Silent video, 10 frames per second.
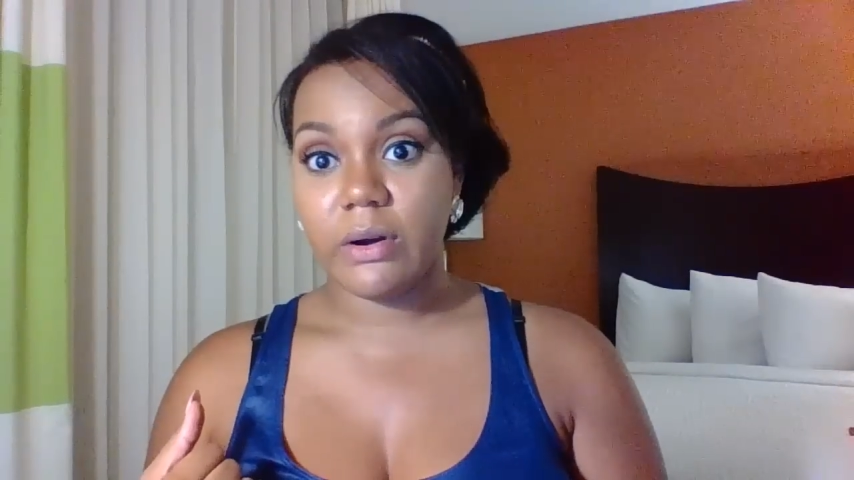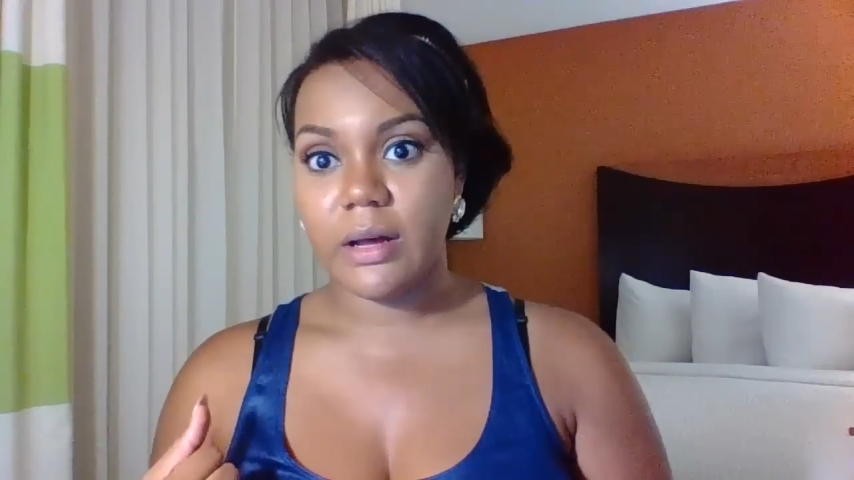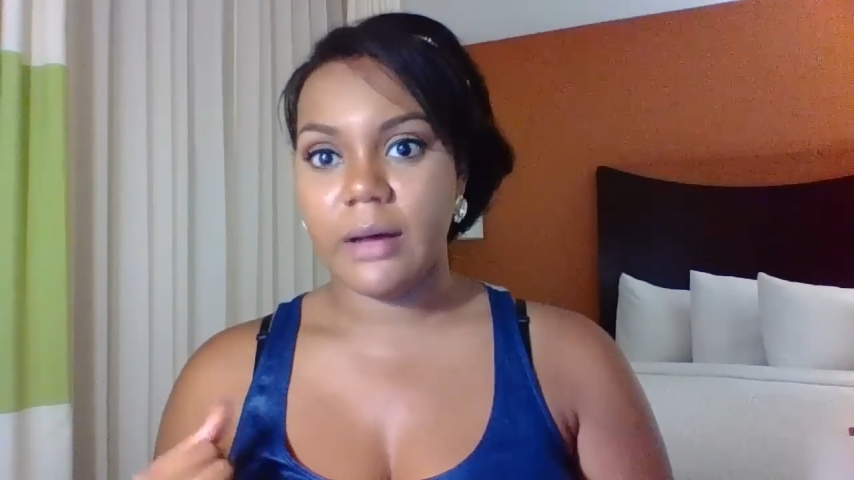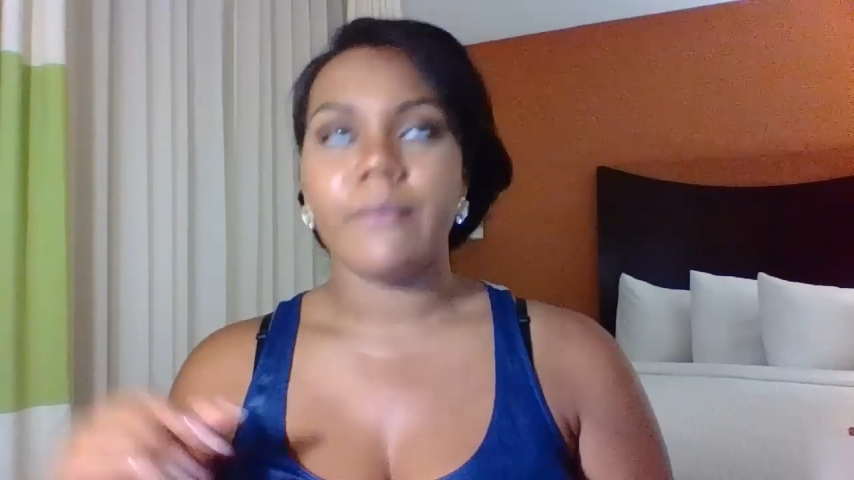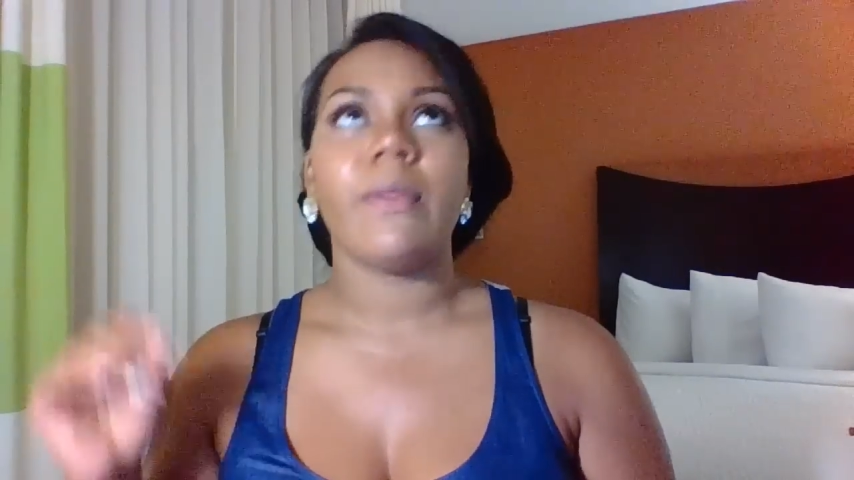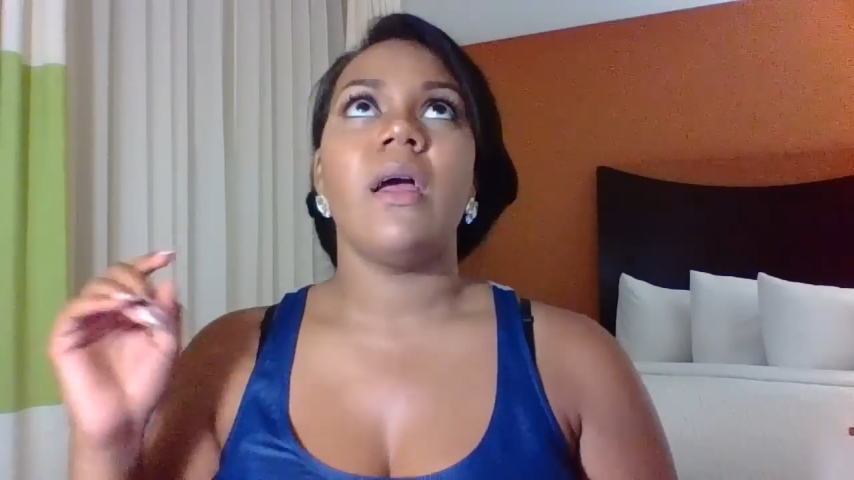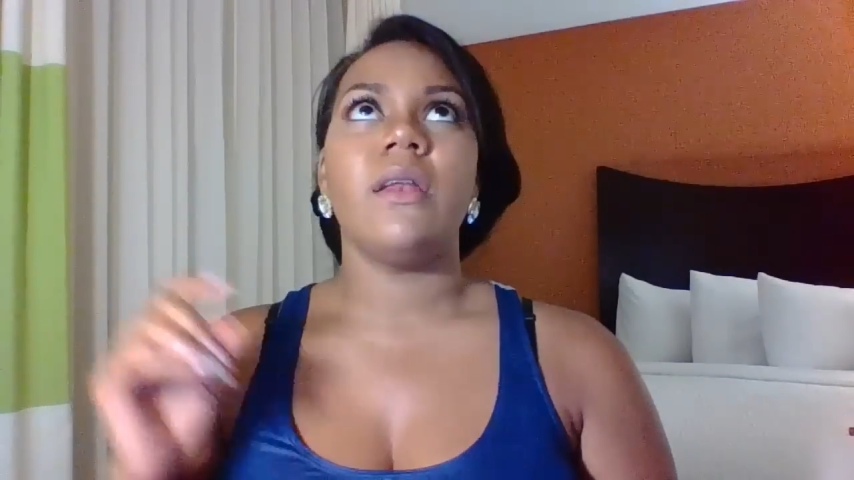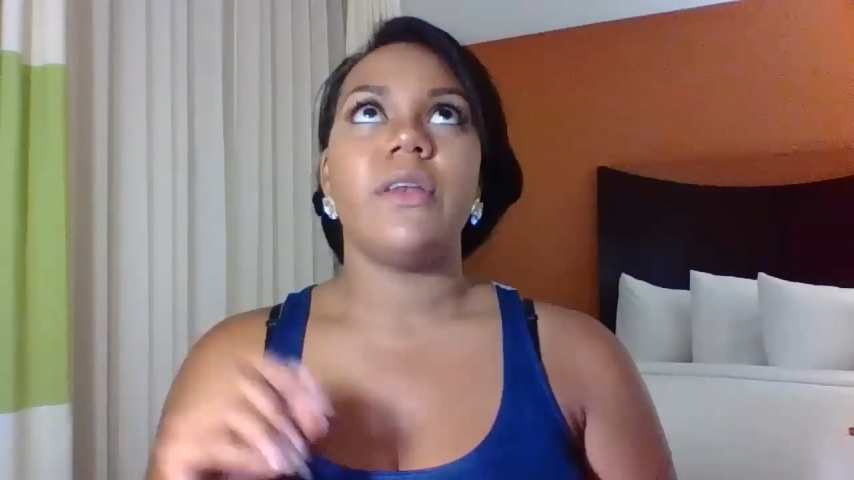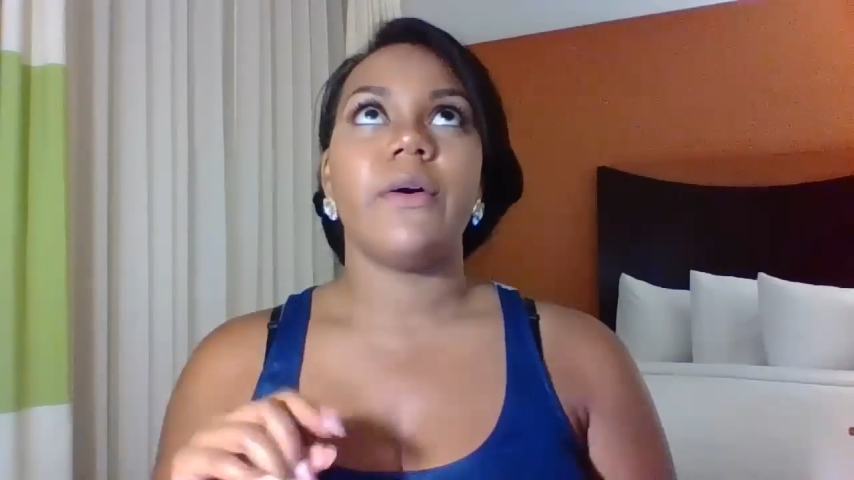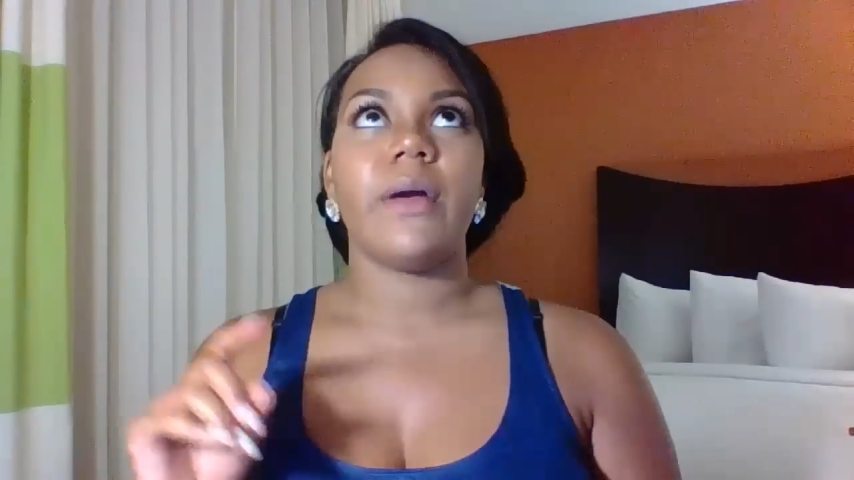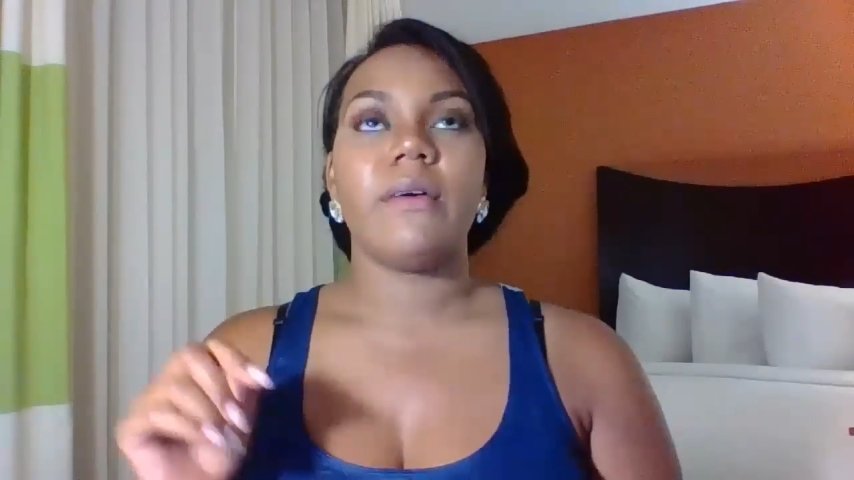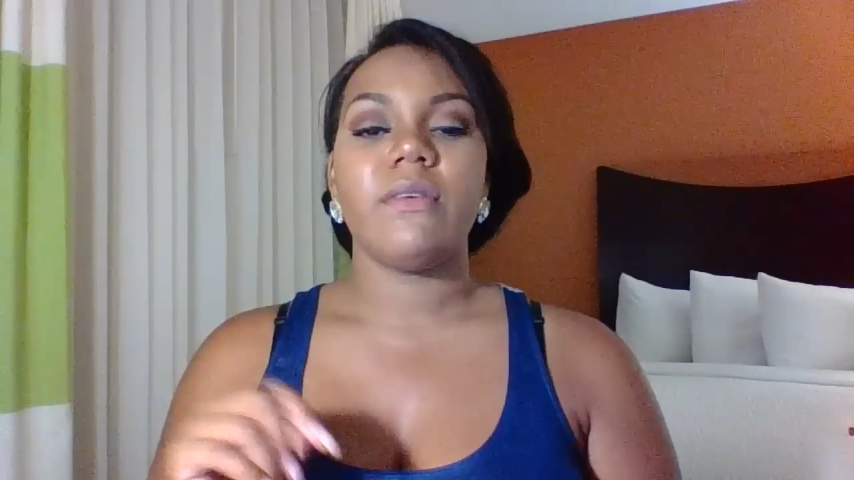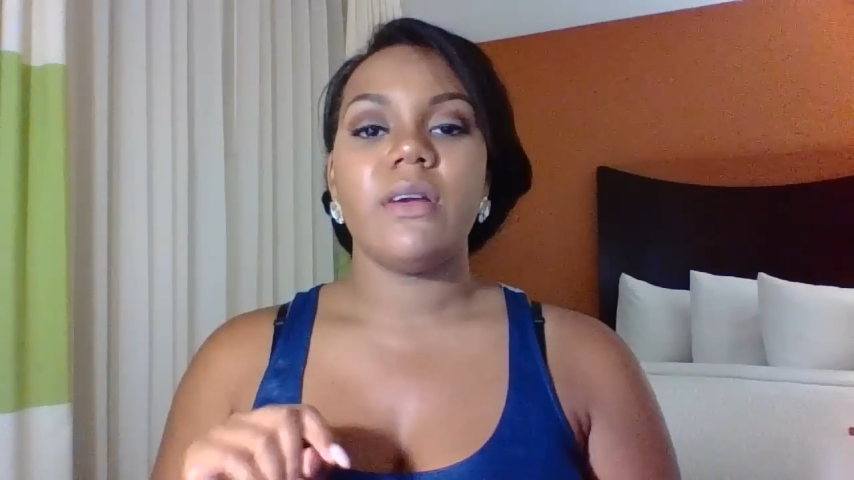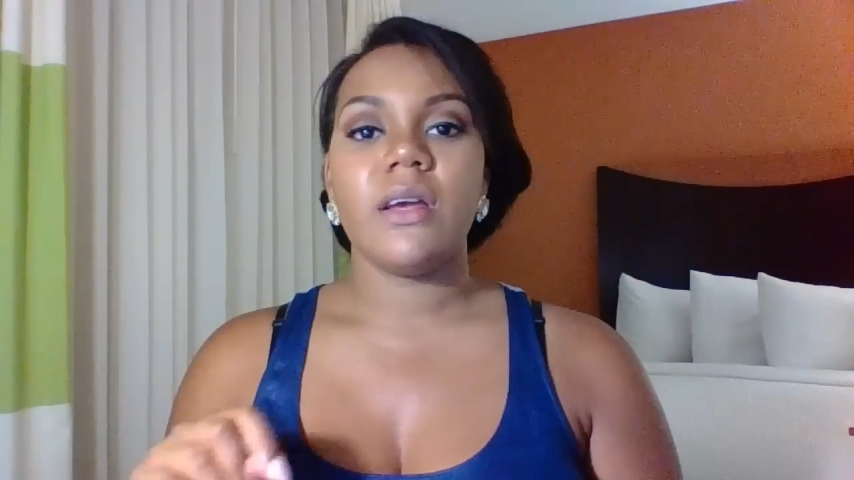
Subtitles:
Oh no, every